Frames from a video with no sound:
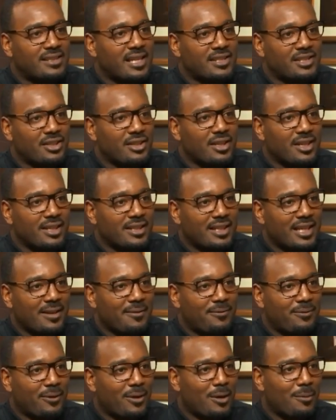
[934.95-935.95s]
that you're going to
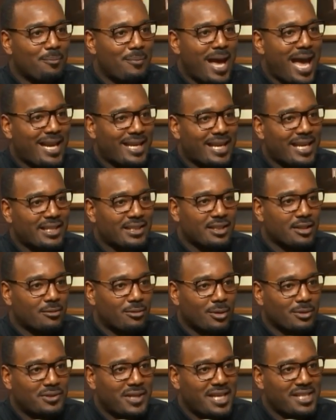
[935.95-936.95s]
get from back end of the
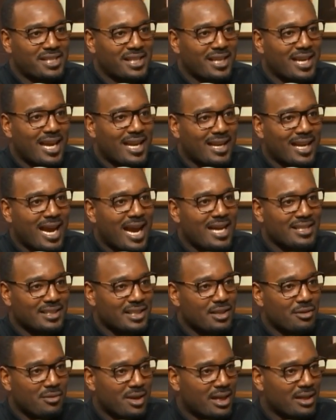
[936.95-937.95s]
rotation kind of guys
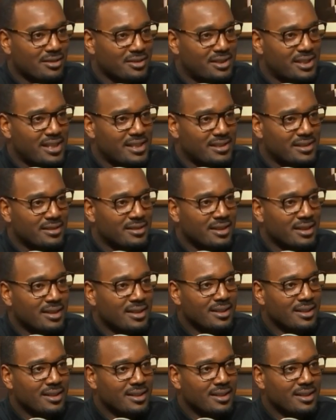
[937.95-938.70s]
in the regular season.